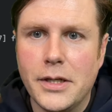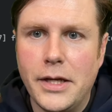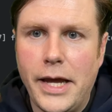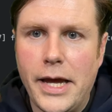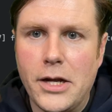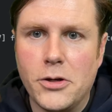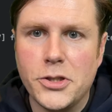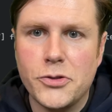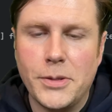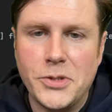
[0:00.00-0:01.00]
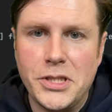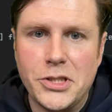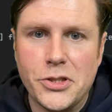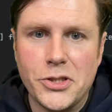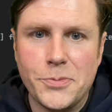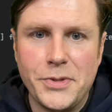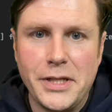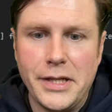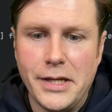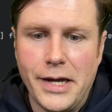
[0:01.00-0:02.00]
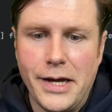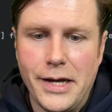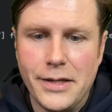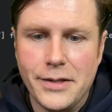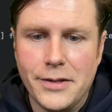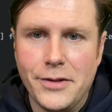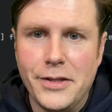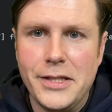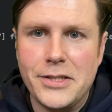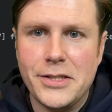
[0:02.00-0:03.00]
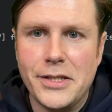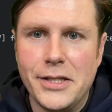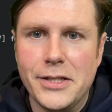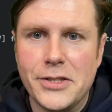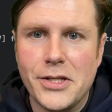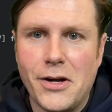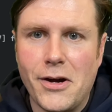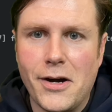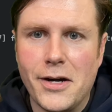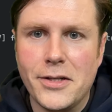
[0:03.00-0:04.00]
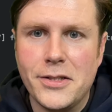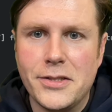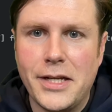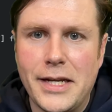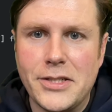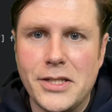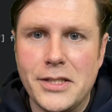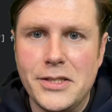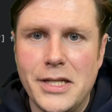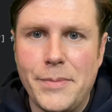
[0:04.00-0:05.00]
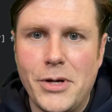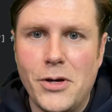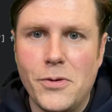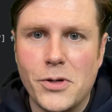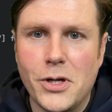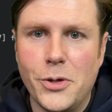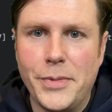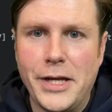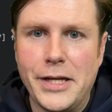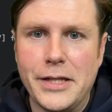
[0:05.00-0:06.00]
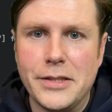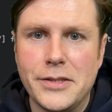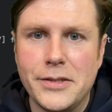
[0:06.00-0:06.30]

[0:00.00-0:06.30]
And our description is going to be, this is our test demo command.